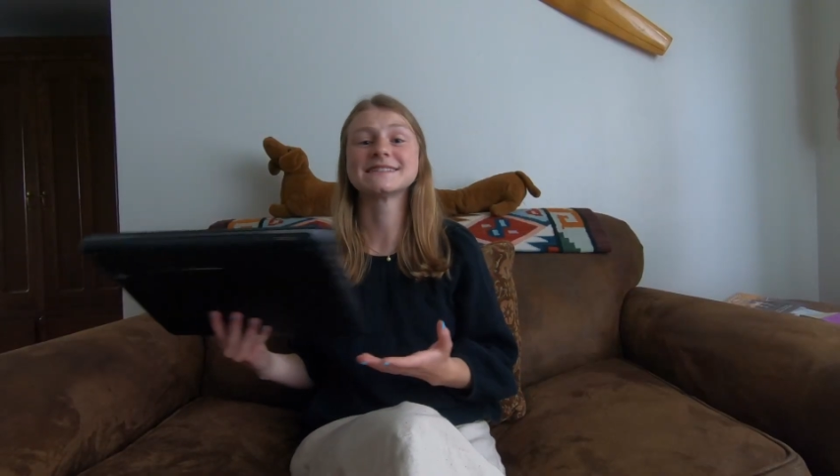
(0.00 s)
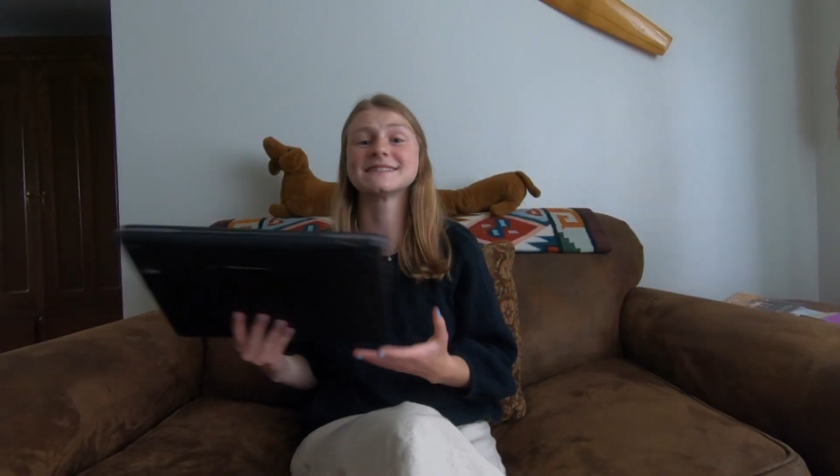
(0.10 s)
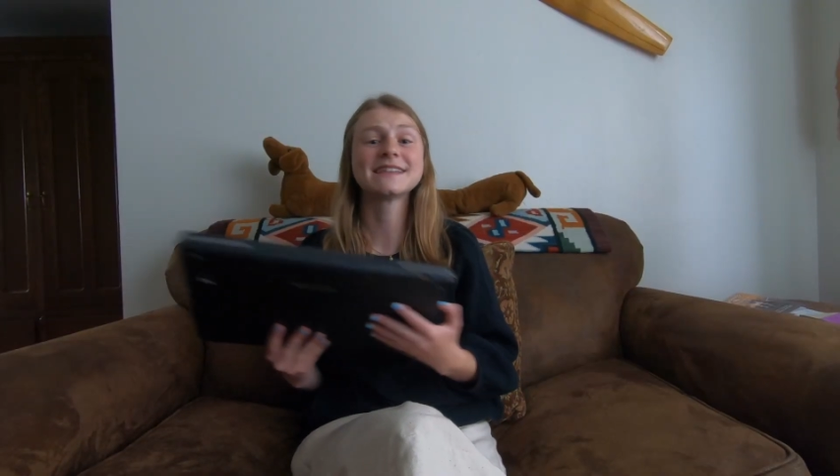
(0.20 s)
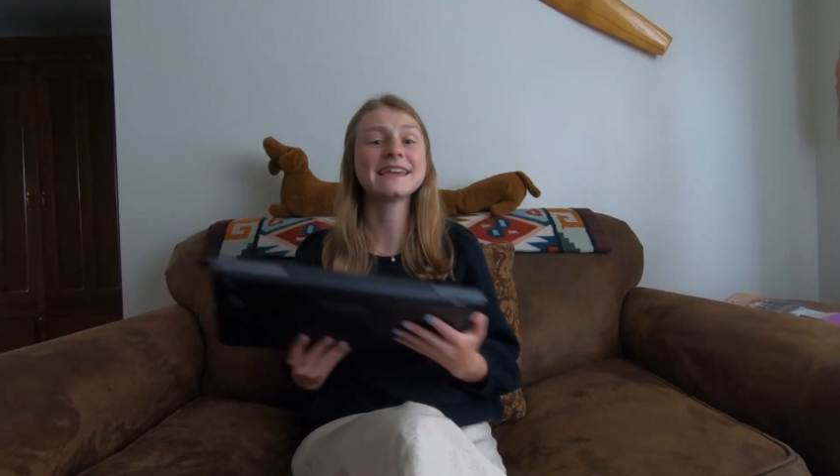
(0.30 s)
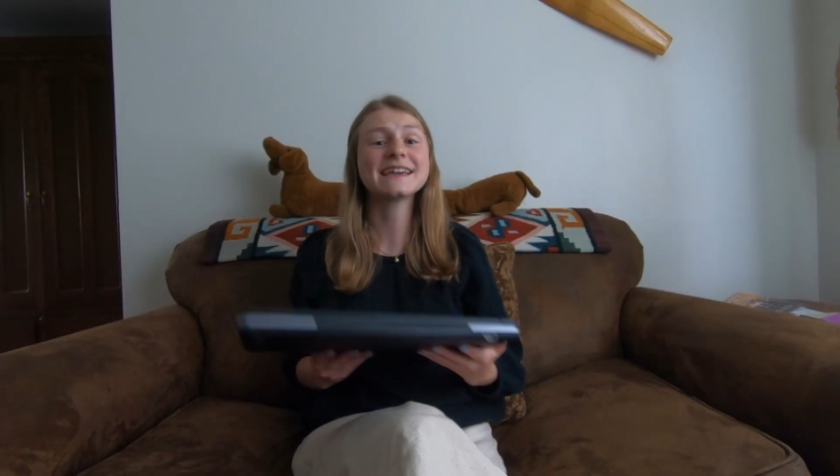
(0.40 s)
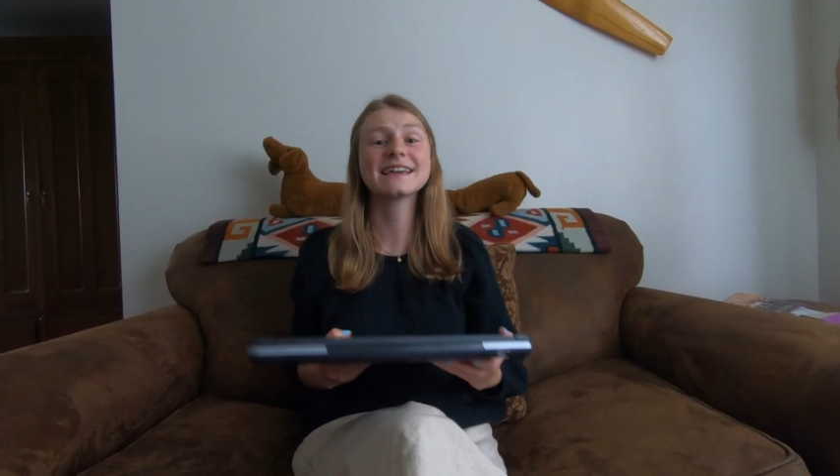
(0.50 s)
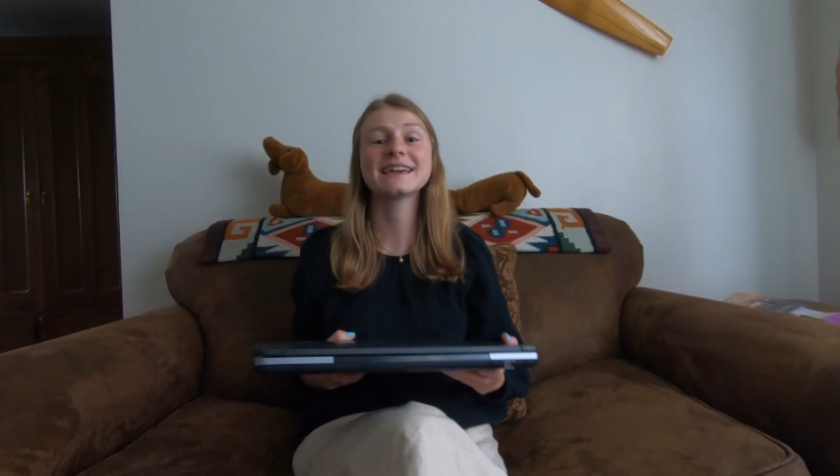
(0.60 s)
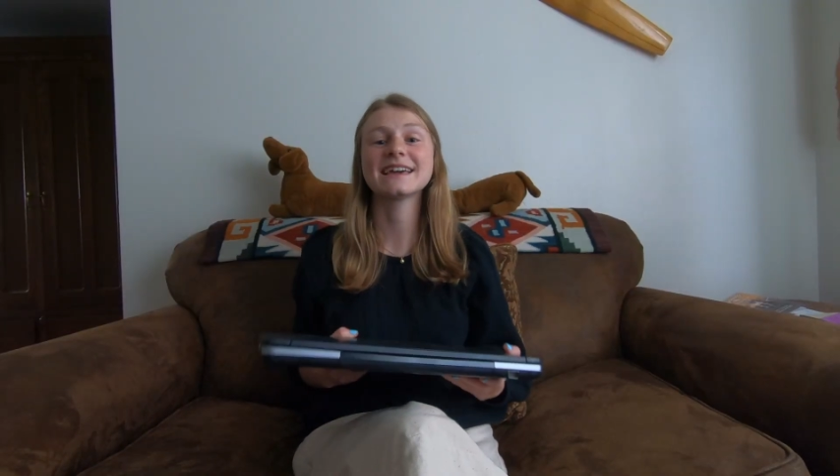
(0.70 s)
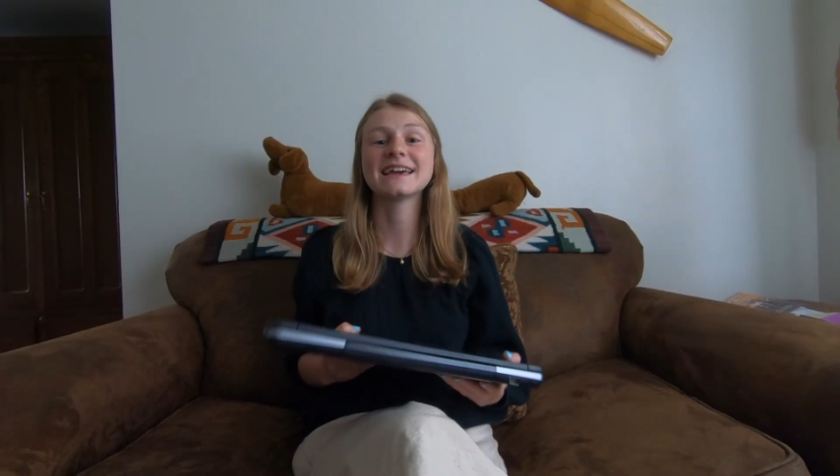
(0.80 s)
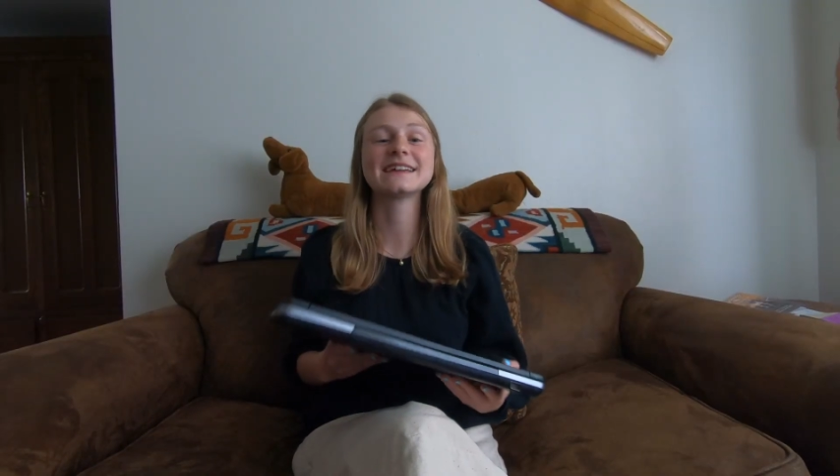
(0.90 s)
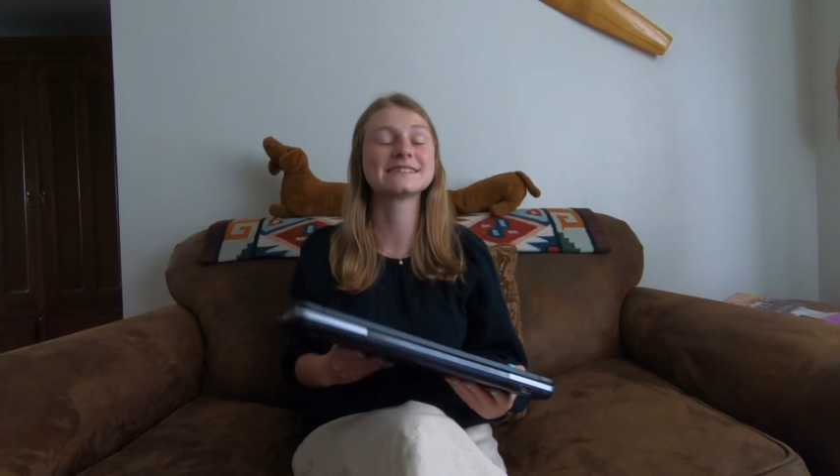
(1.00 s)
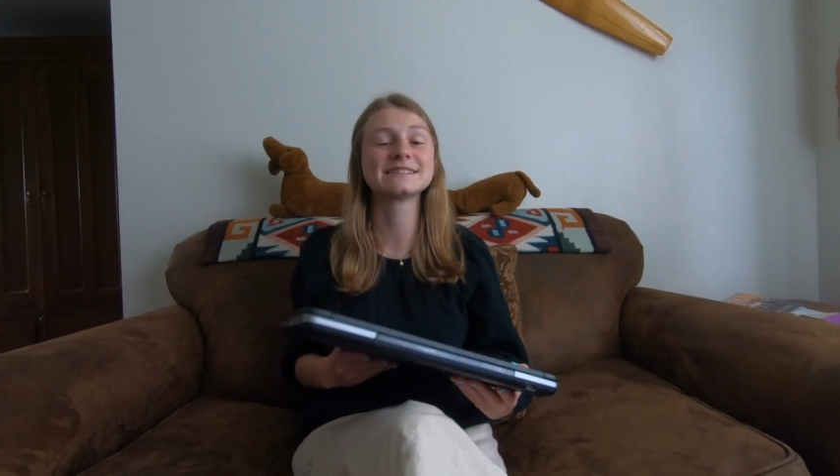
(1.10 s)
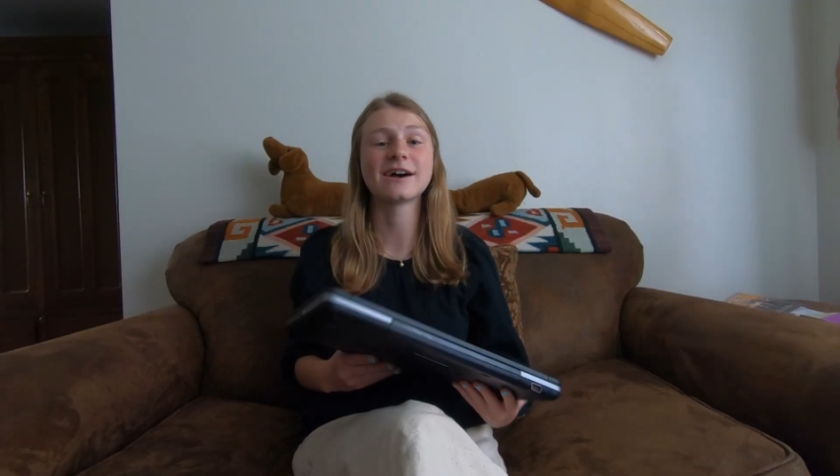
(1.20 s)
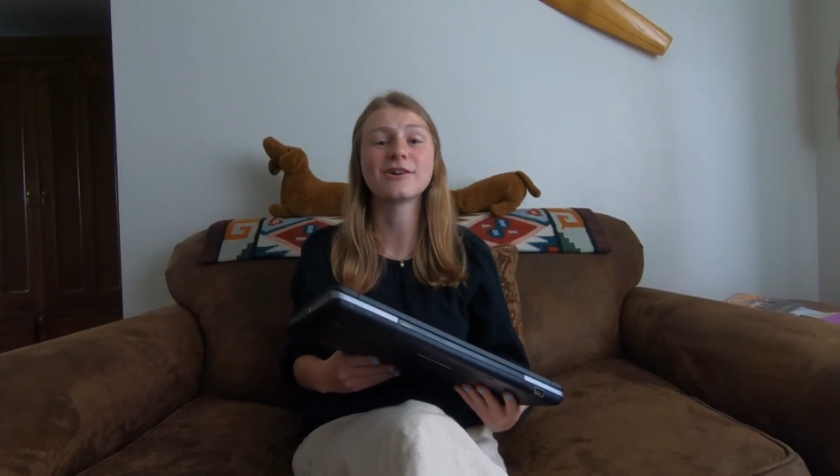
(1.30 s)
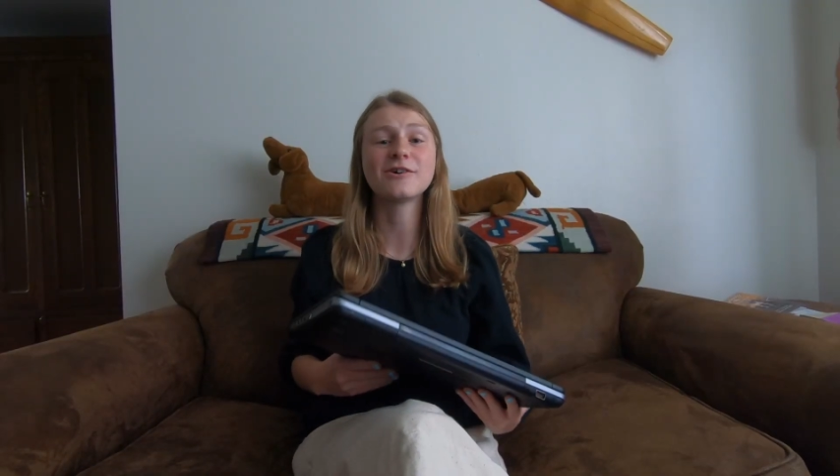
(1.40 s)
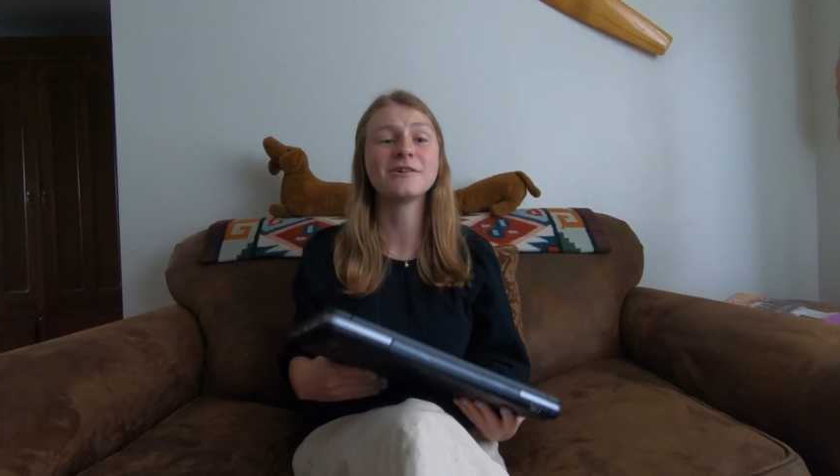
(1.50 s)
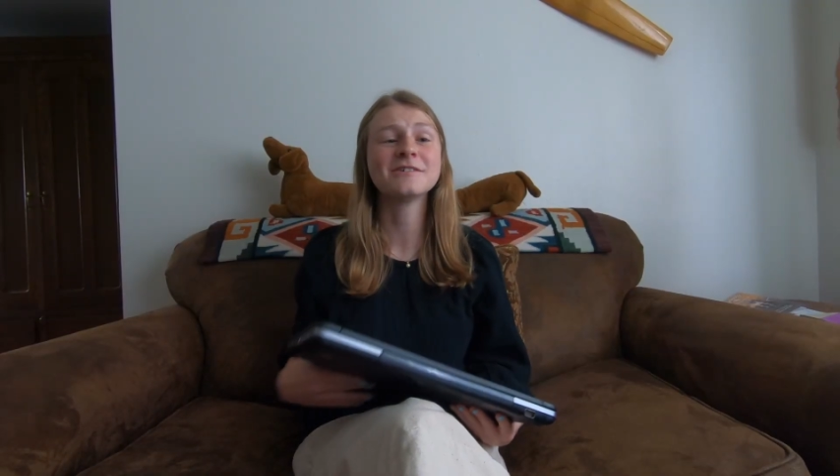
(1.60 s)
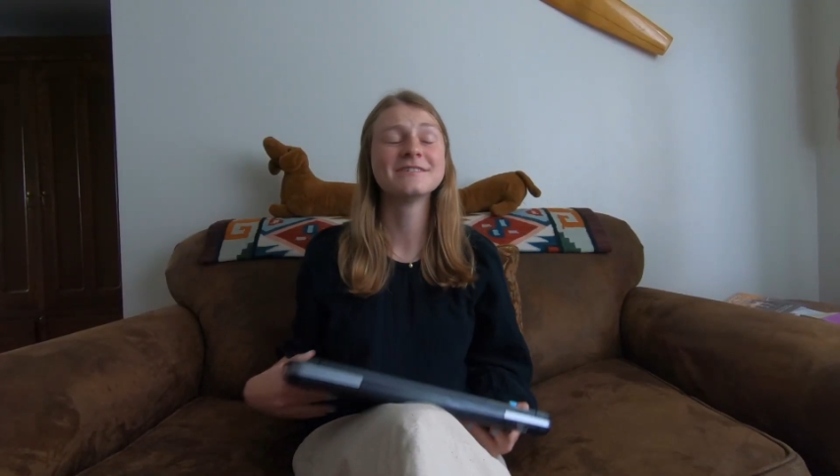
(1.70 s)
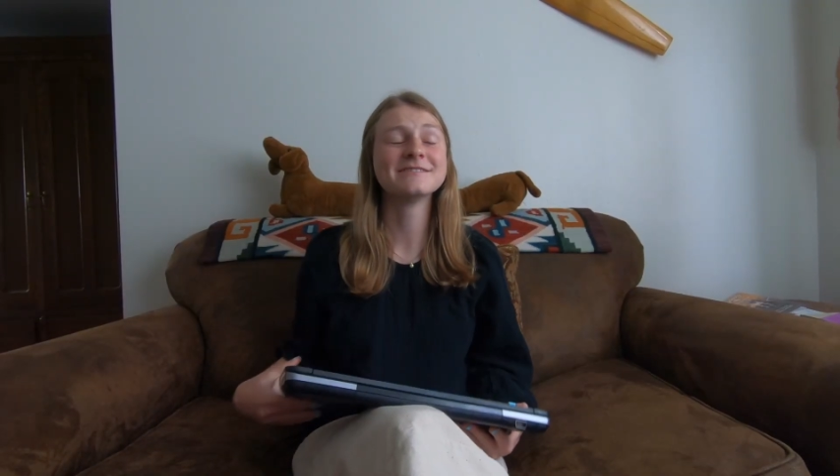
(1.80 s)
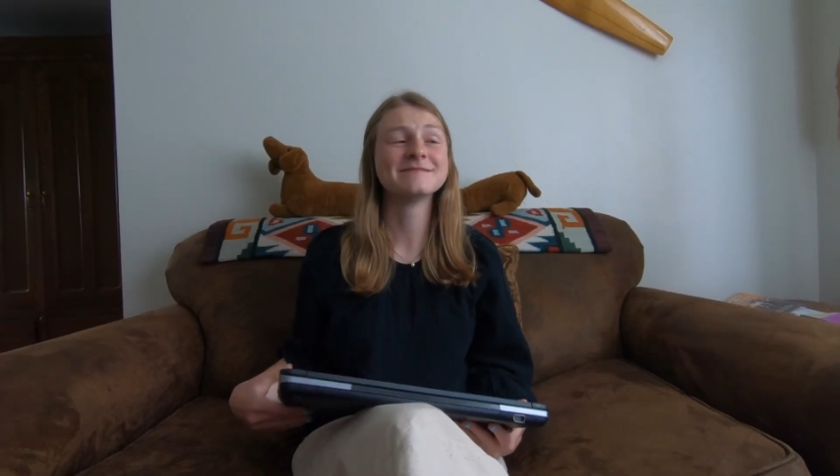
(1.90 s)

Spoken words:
sleek, it's subtle.